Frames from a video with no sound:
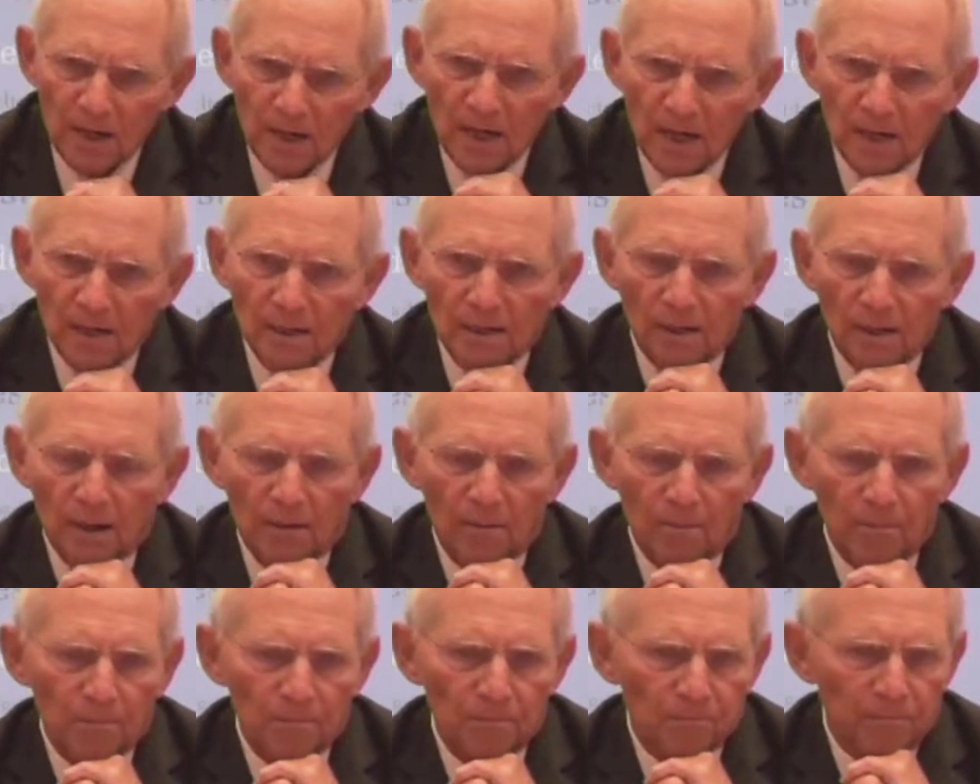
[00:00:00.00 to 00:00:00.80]
need
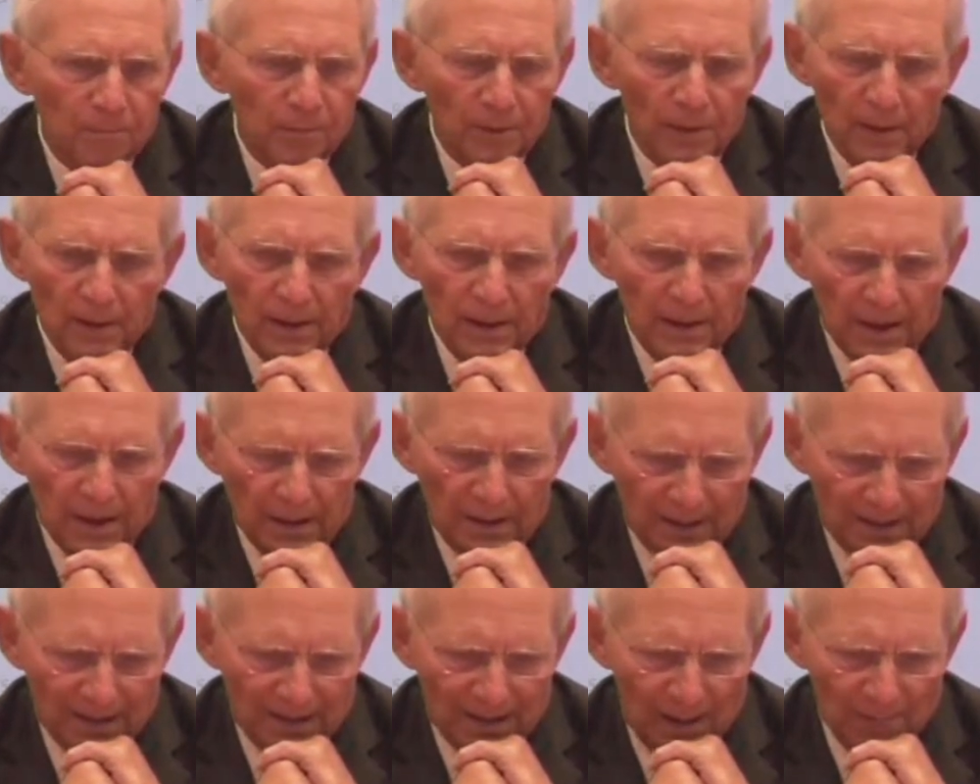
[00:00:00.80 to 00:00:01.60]

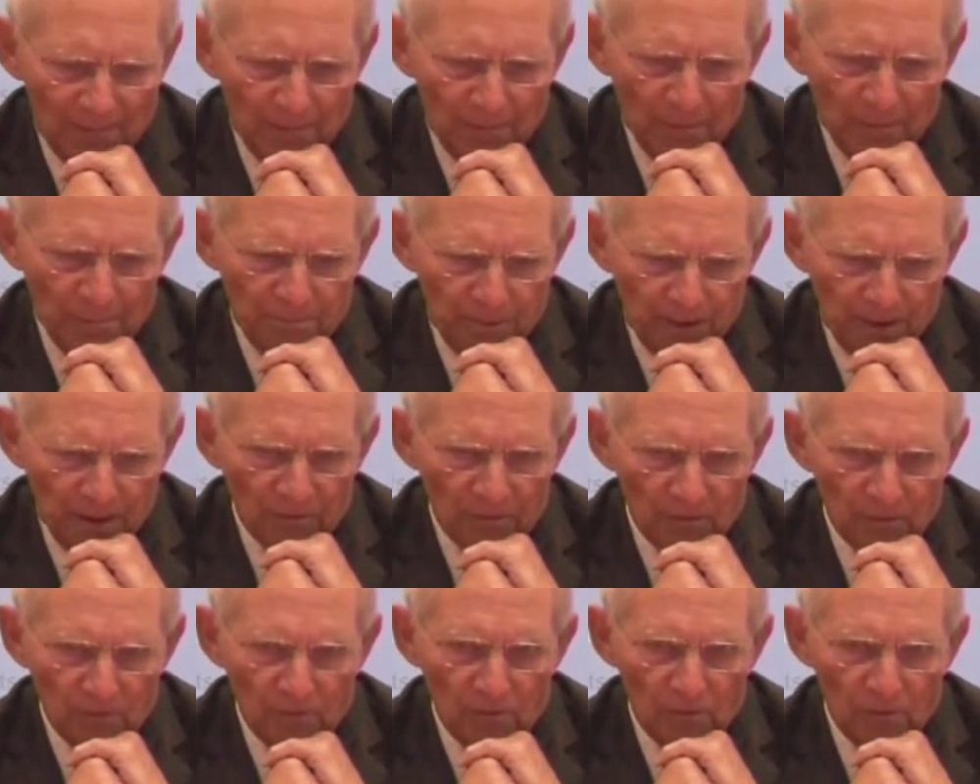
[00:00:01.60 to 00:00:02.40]
a common
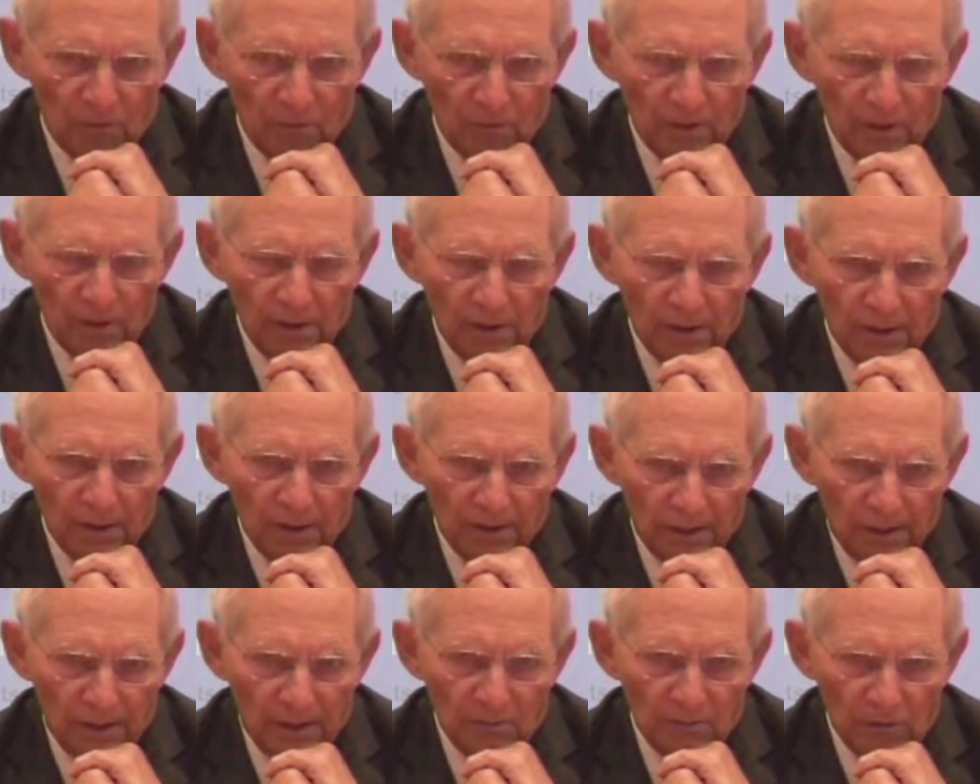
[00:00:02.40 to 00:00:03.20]
basis
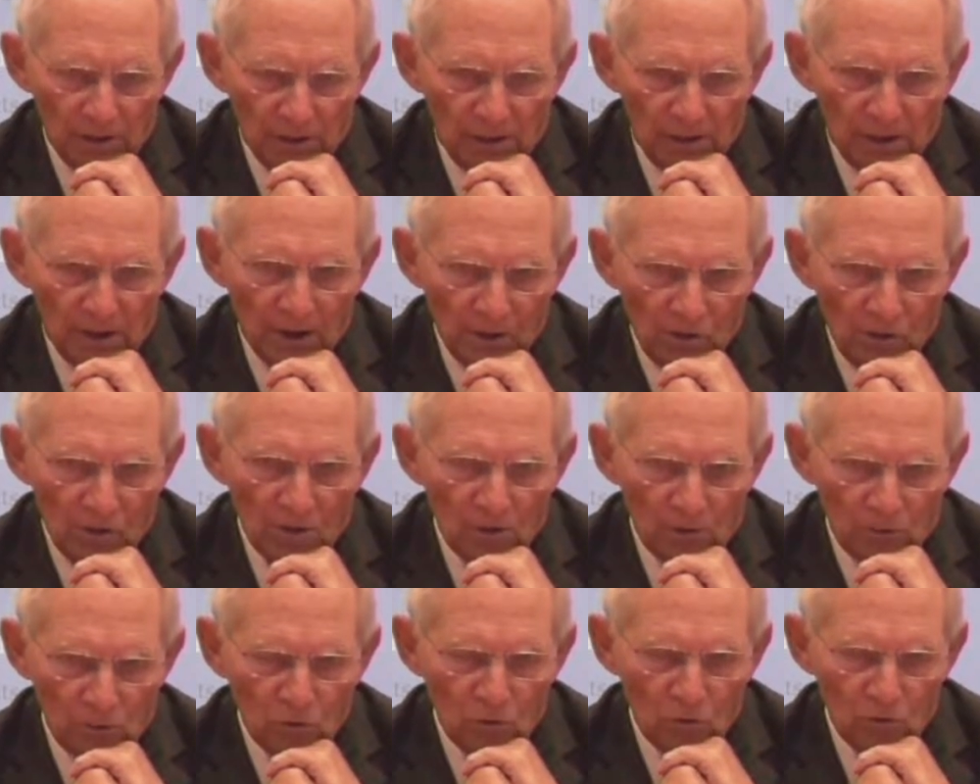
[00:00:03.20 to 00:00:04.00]
in
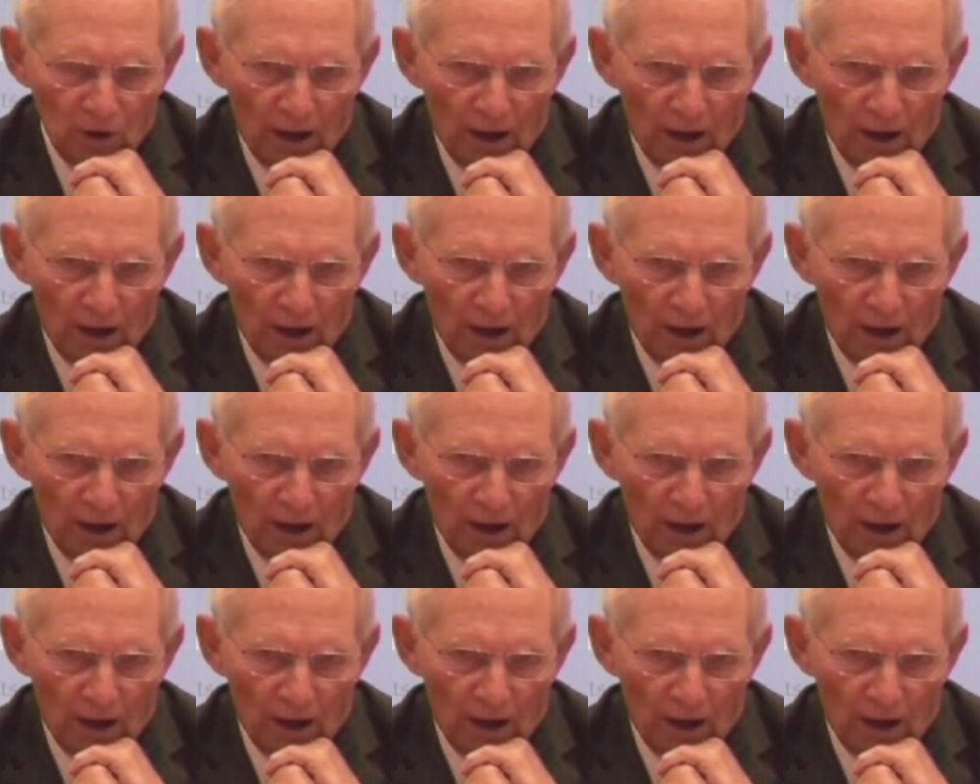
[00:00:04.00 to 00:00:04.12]
relation to